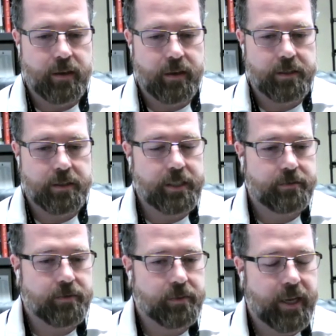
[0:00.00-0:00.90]

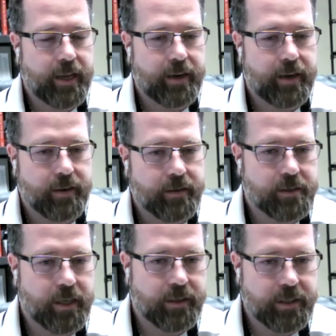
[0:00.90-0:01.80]
cheese from Canada,
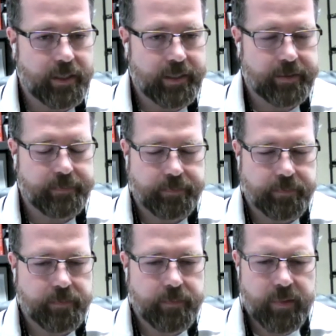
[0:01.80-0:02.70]
cheddar cheese.
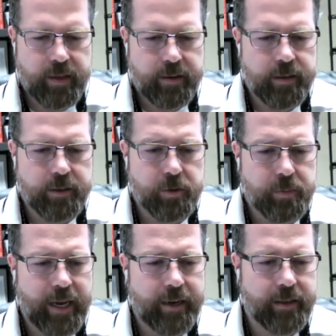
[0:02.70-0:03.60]
This was
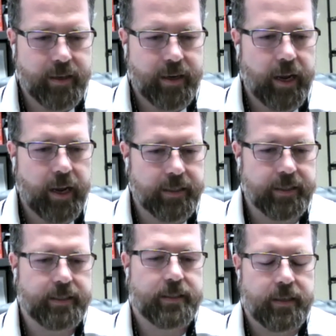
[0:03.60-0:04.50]
back in the
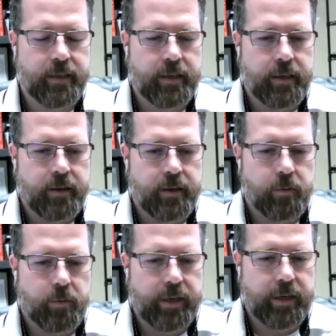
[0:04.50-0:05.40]
90s.
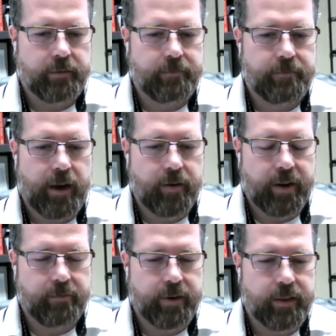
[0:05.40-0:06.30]
We found
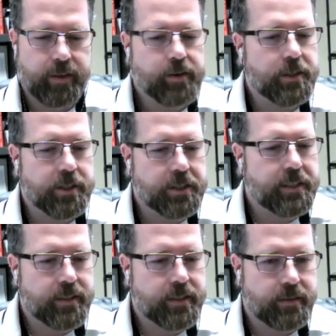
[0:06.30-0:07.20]
a really good
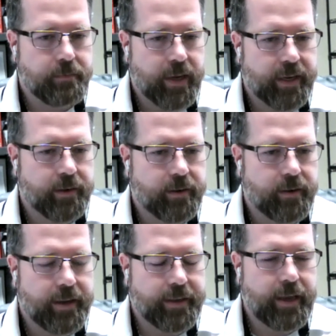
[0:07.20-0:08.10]
cheese
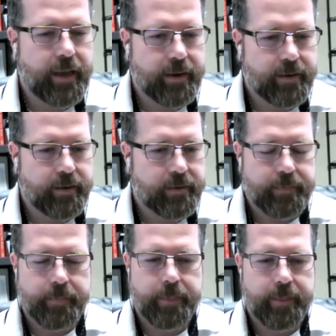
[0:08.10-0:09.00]
maker in Canada.
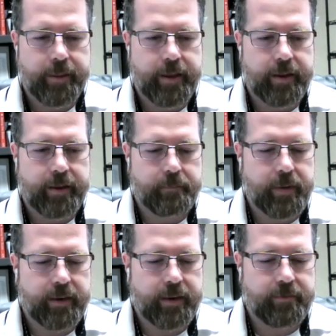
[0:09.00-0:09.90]
They
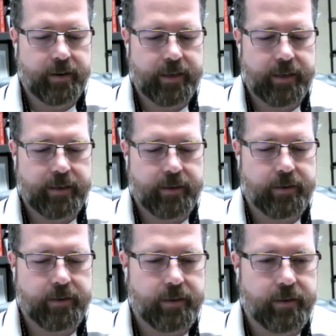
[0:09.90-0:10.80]
made a very
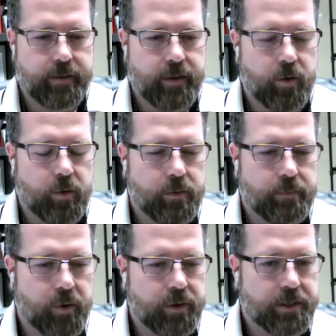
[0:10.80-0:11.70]
good low
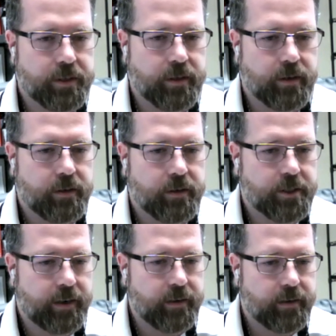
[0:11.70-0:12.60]
moisture
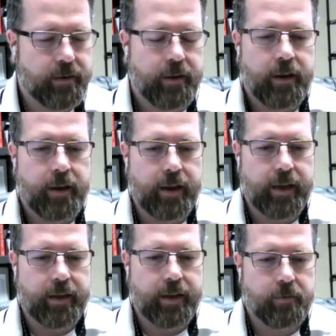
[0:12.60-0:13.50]
cheddar,
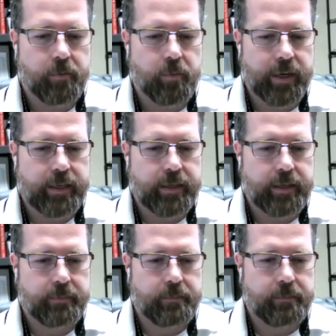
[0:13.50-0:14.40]
and we